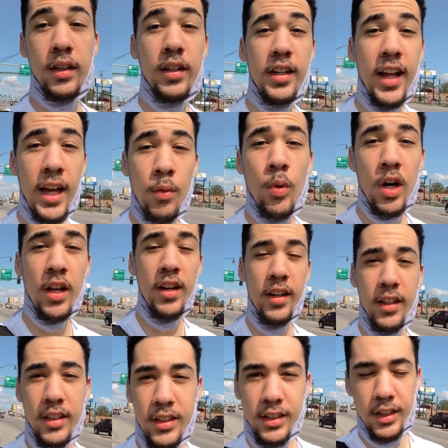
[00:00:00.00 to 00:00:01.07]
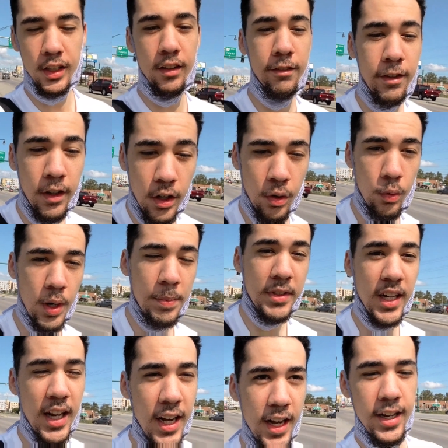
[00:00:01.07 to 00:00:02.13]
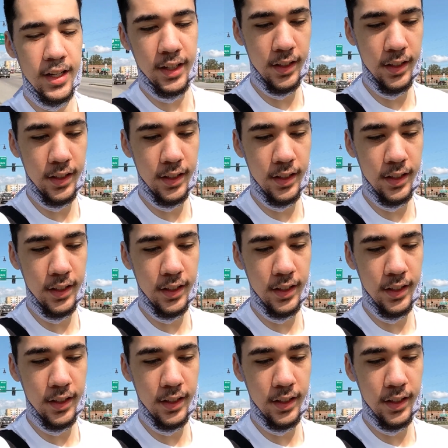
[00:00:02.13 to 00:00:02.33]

Day one of Riptide.